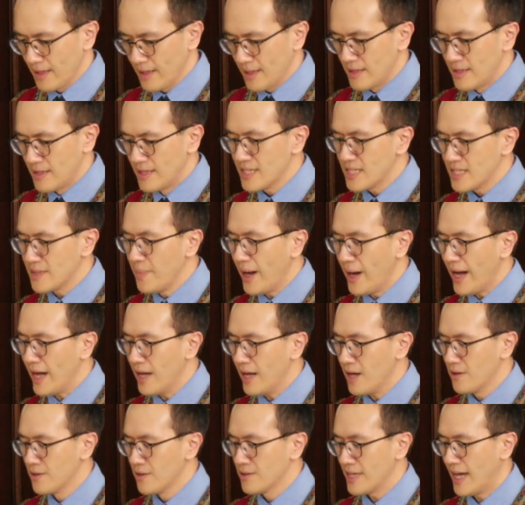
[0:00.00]
The
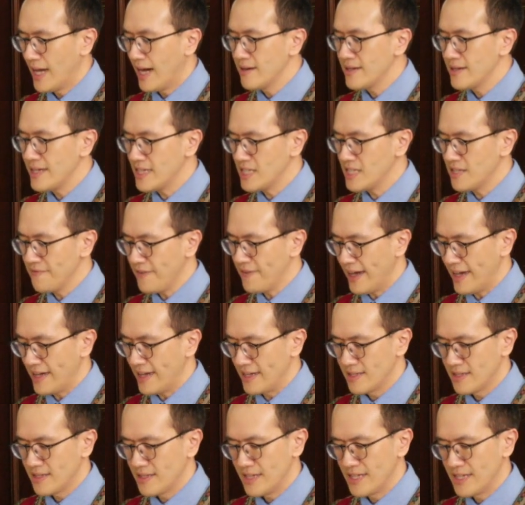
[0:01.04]
smiles on his
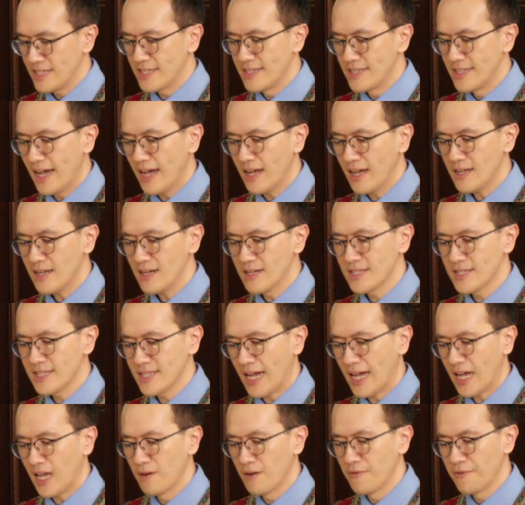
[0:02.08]
face is not a
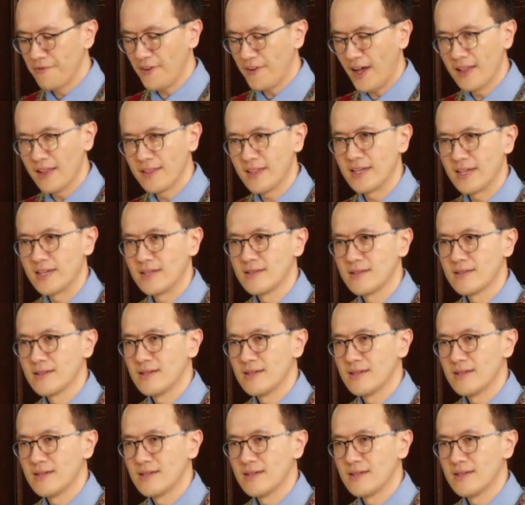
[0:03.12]
sign of funny